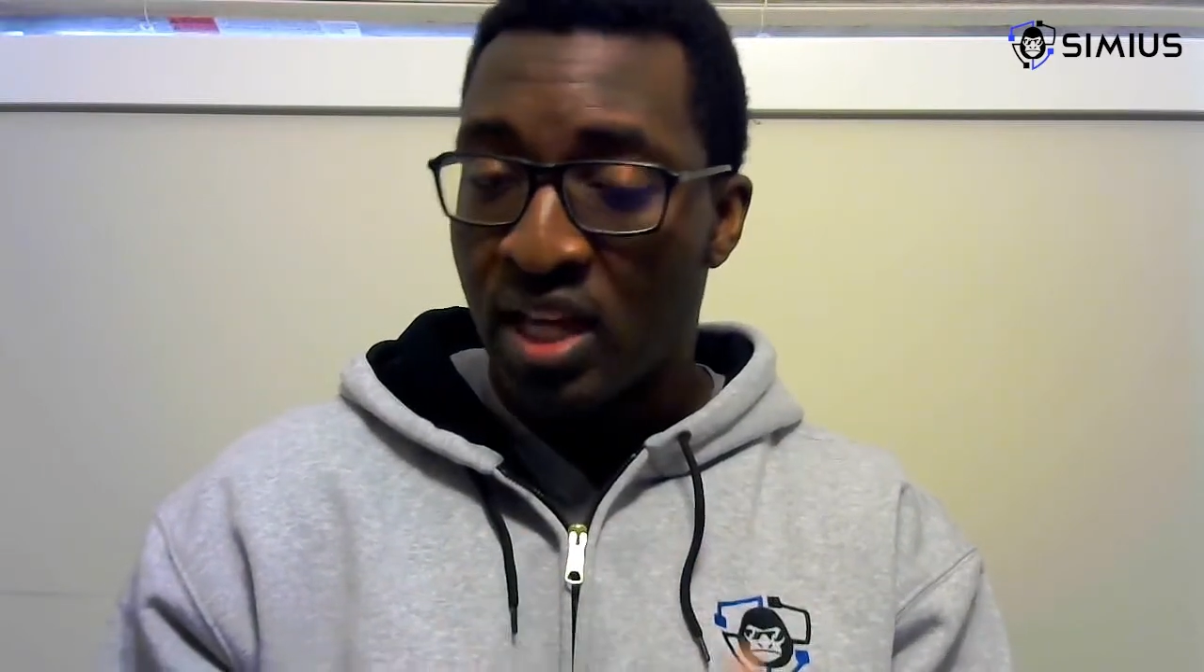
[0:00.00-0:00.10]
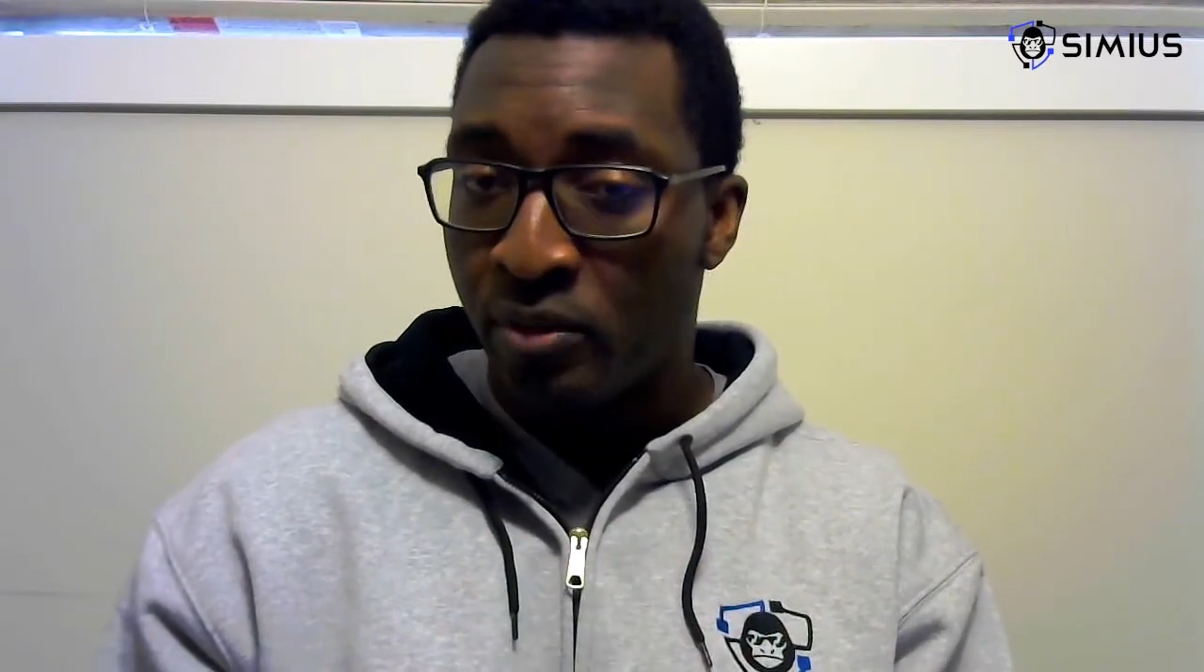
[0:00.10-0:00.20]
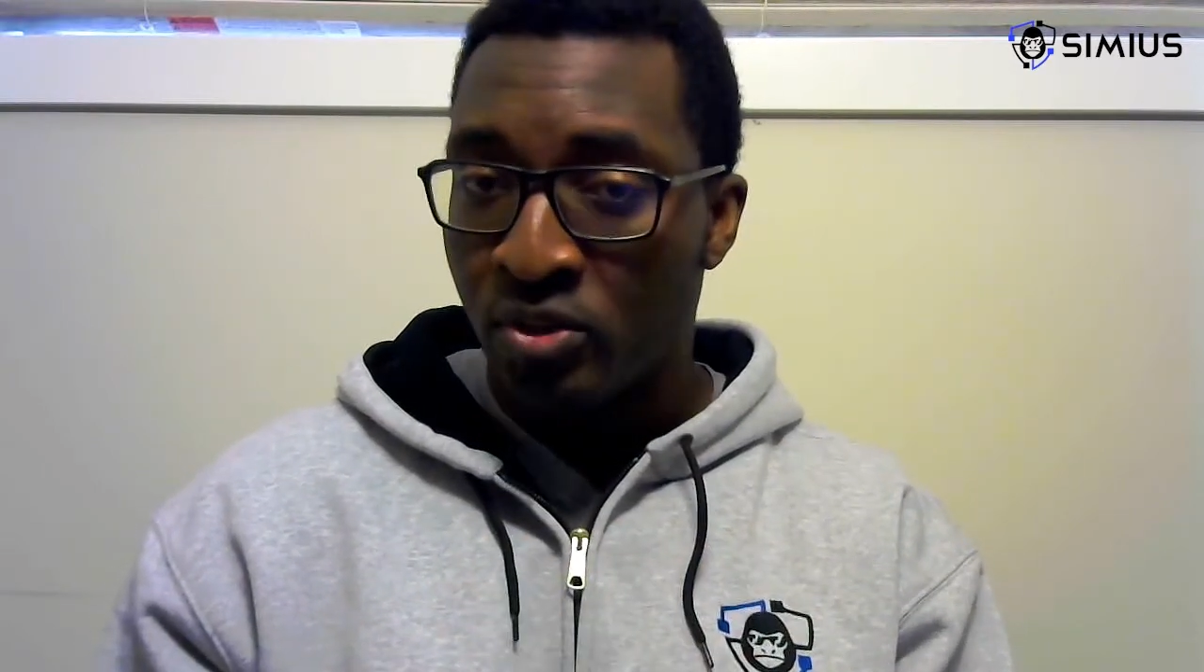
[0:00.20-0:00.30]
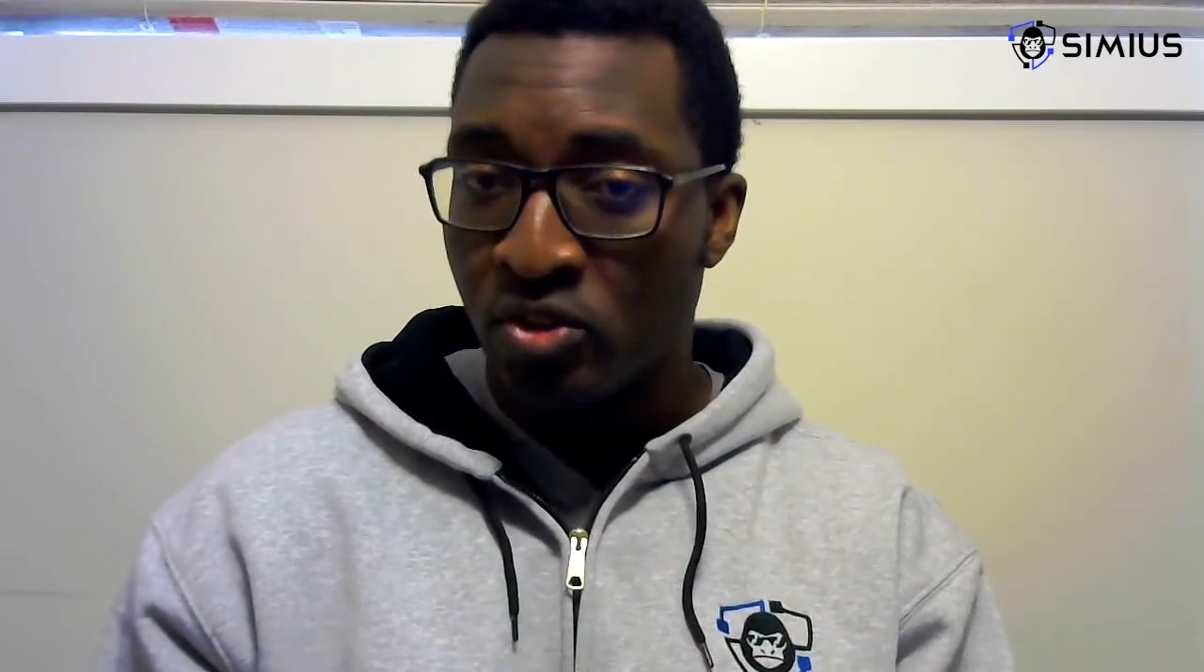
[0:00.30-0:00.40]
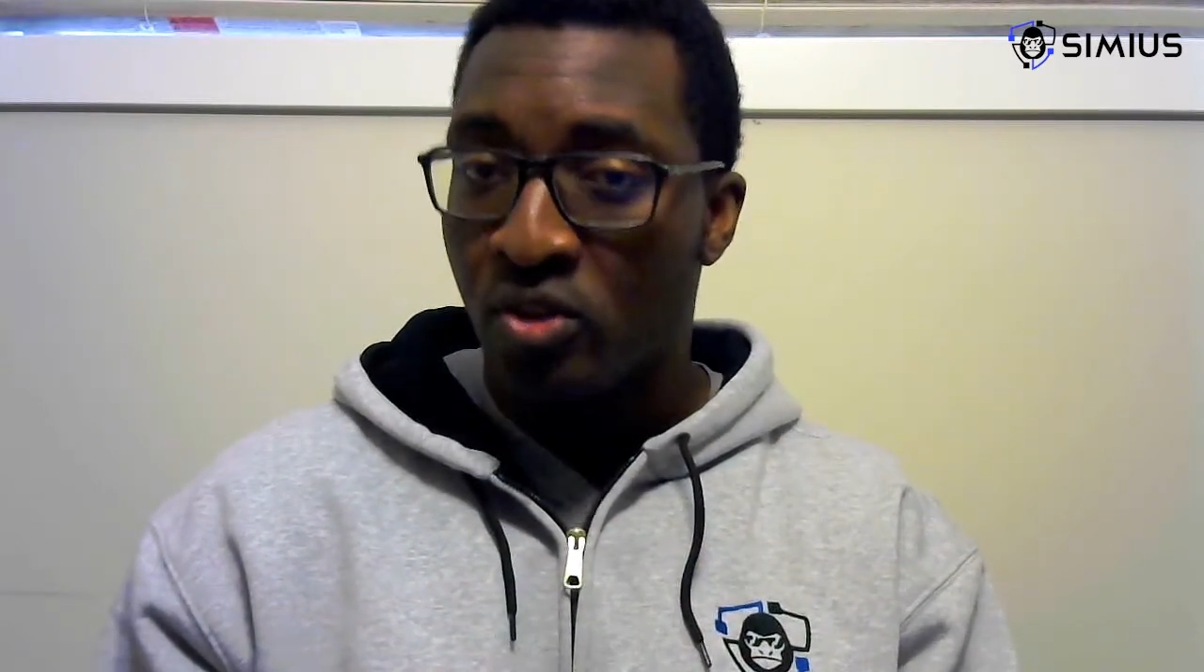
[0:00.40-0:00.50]

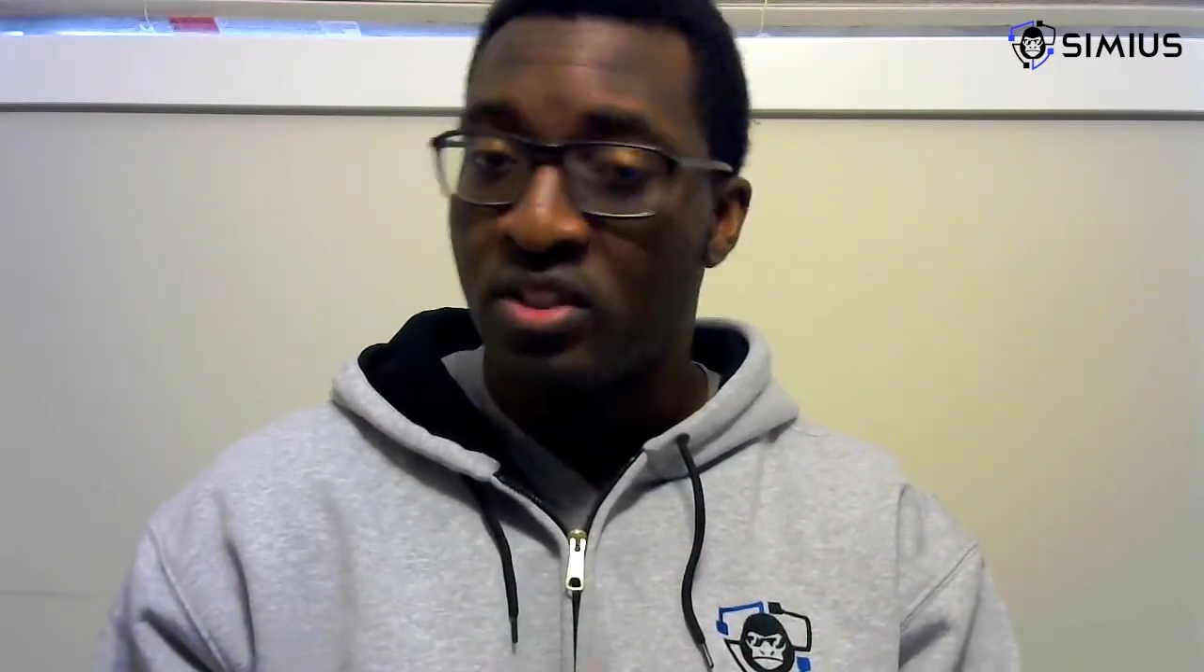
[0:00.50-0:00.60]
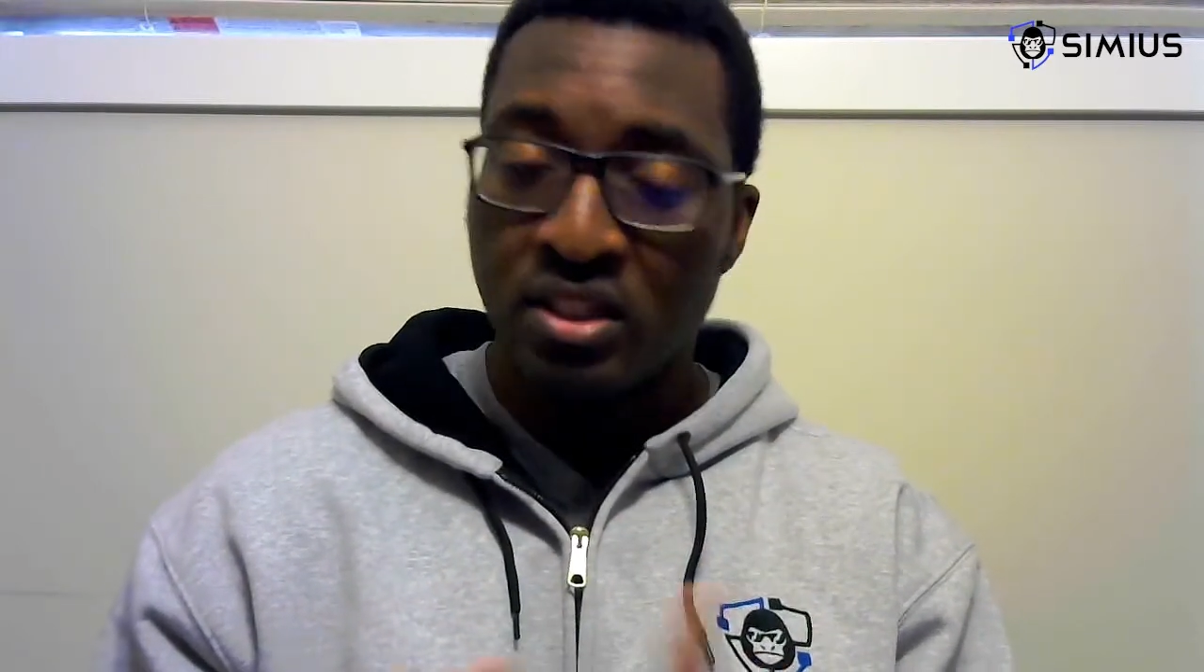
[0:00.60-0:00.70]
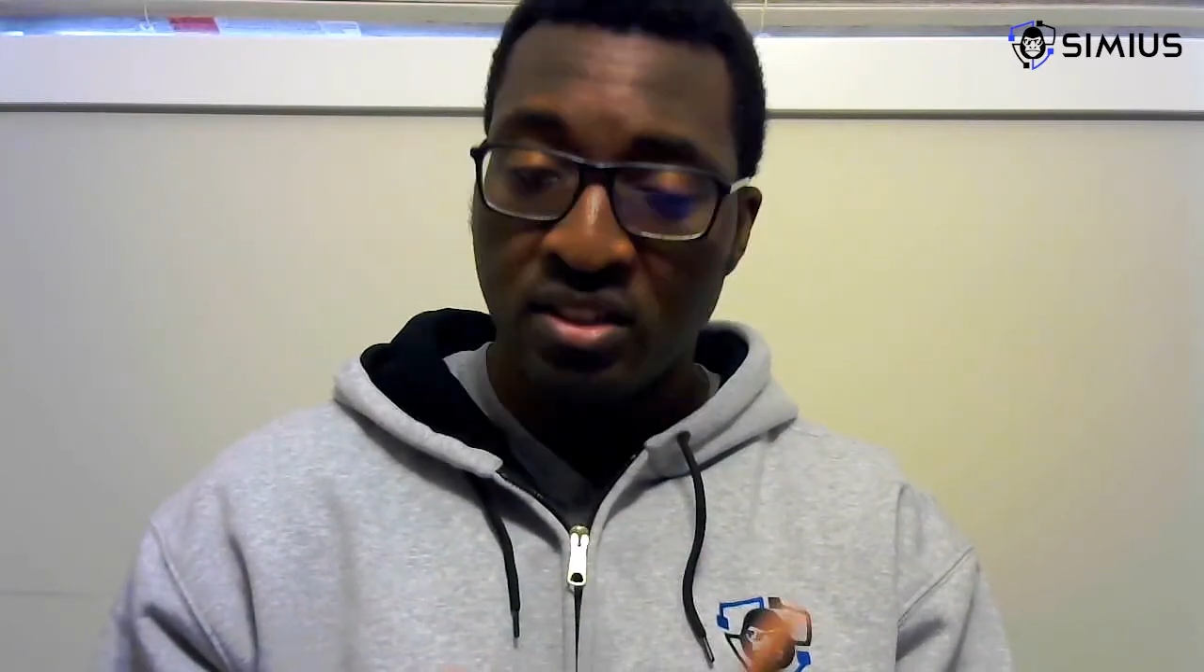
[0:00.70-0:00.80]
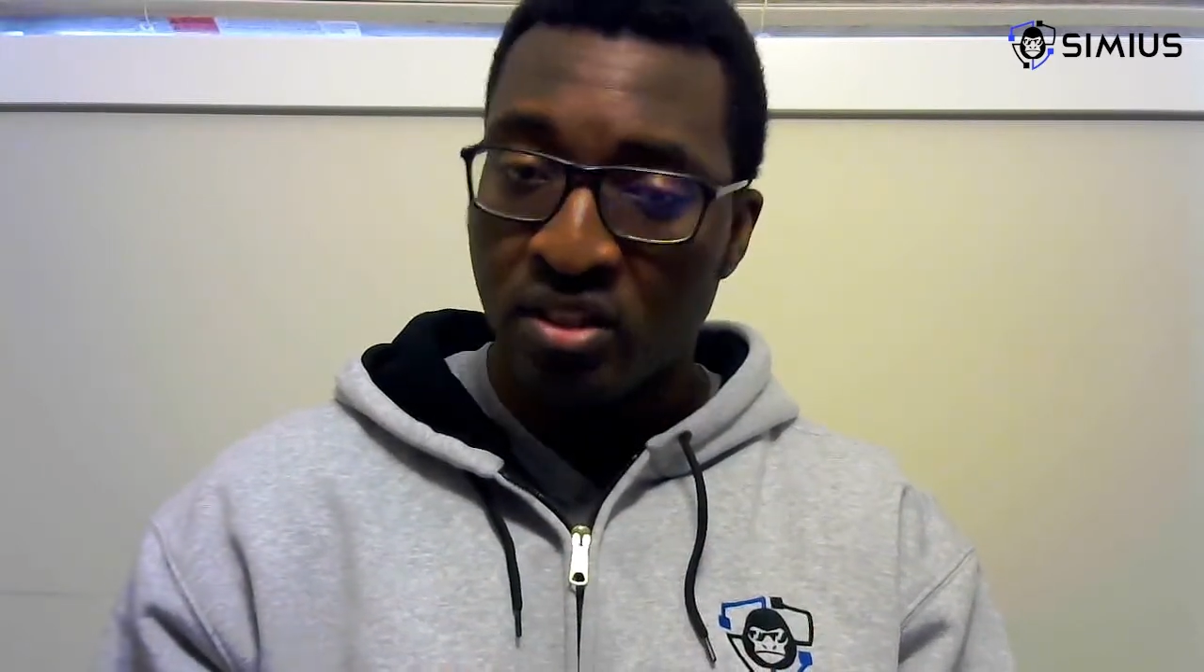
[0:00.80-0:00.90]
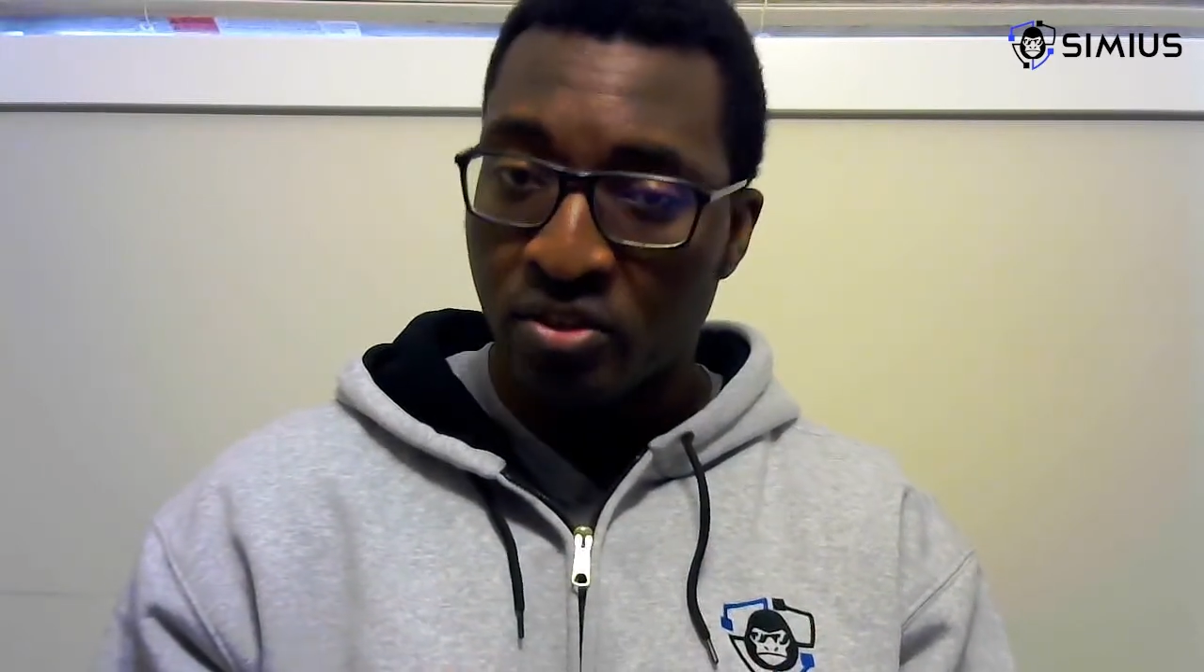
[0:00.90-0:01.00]
results,
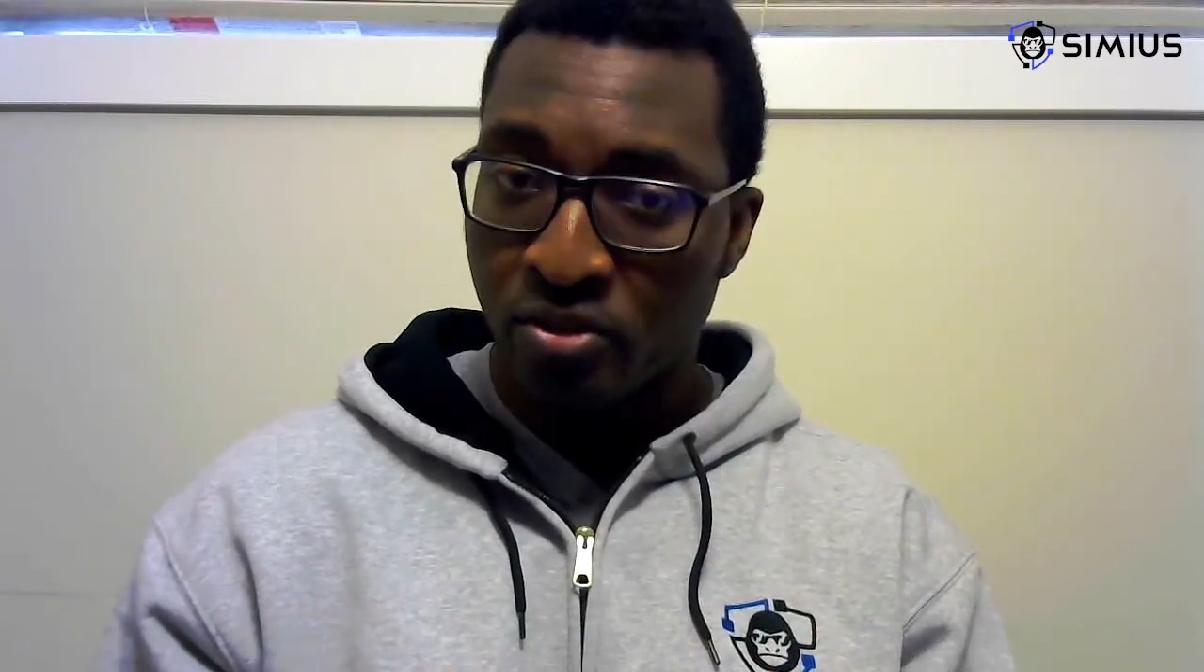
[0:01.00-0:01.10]
etc.